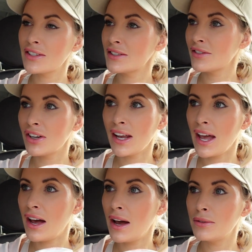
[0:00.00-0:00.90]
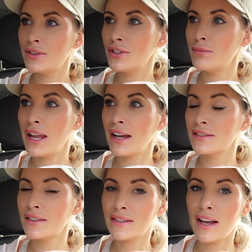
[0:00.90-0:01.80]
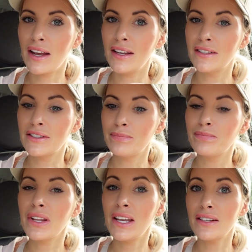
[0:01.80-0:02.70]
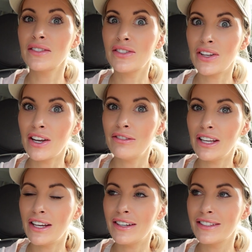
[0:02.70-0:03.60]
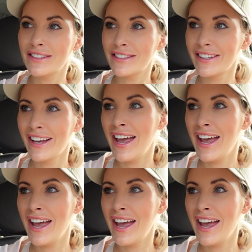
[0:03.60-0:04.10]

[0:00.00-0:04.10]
because I've got to get out and do my exercise. It's serious.